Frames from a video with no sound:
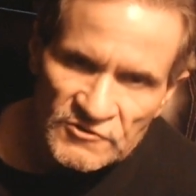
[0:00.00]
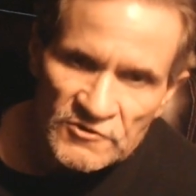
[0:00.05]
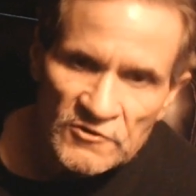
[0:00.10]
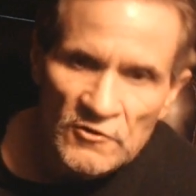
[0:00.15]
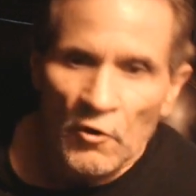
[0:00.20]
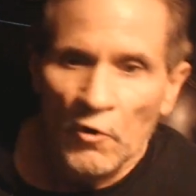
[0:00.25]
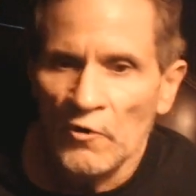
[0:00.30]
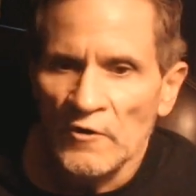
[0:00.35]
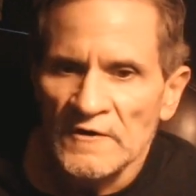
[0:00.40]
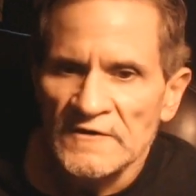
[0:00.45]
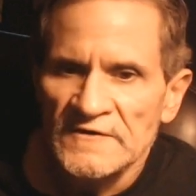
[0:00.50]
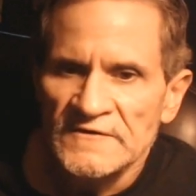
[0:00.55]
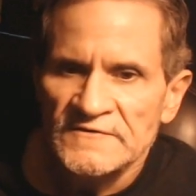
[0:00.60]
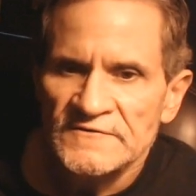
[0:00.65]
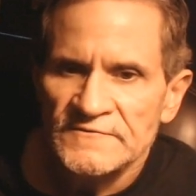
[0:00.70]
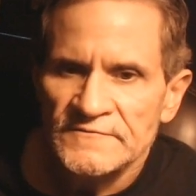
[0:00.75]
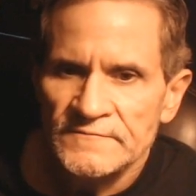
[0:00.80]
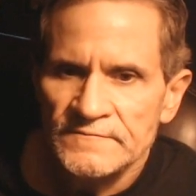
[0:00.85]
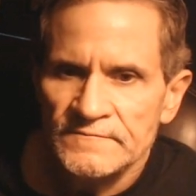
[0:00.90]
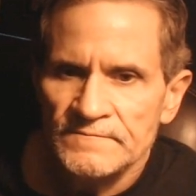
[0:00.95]

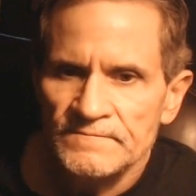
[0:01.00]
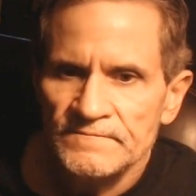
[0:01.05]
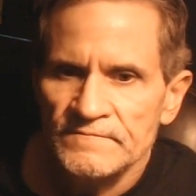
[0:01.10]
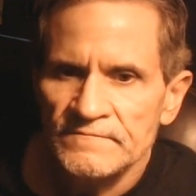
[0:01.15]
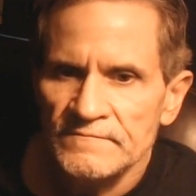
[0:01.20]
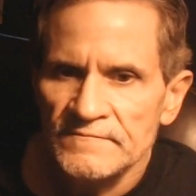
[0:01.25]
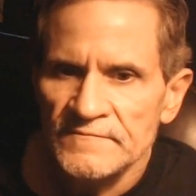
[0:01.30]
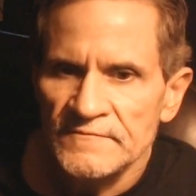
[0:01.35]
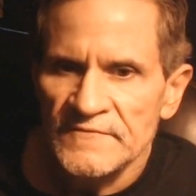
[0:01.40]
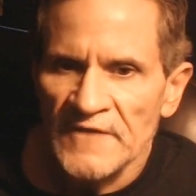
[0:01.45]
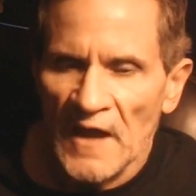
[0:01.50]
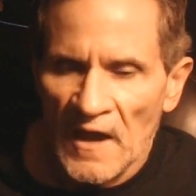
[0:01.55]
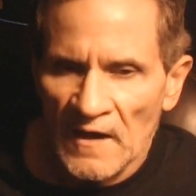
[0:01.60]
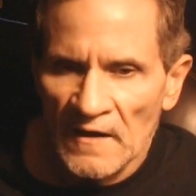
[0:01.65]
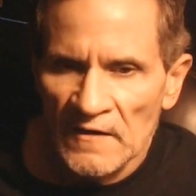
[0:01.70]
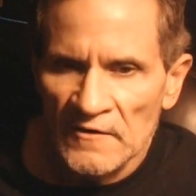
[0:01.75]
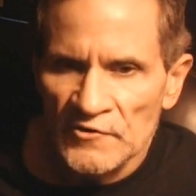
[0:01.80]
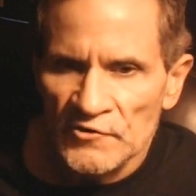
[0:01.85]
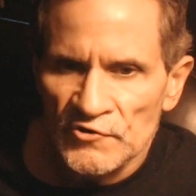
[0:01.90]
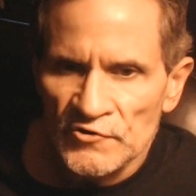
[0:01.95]
coins,
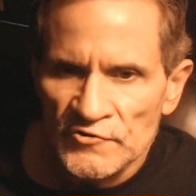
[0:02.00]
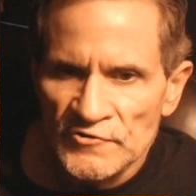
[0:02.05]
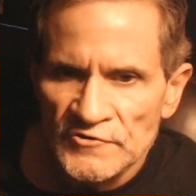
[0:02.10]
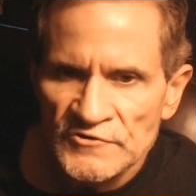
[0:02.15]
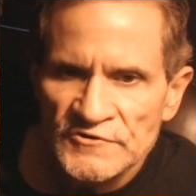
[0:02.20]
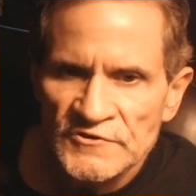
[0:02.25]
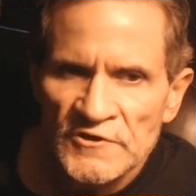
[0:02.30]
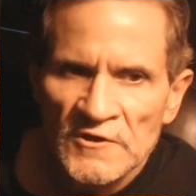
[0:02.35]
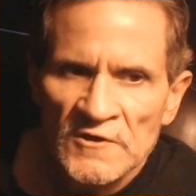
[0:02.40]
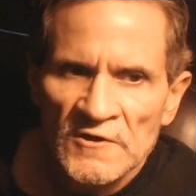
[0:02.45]
dollars,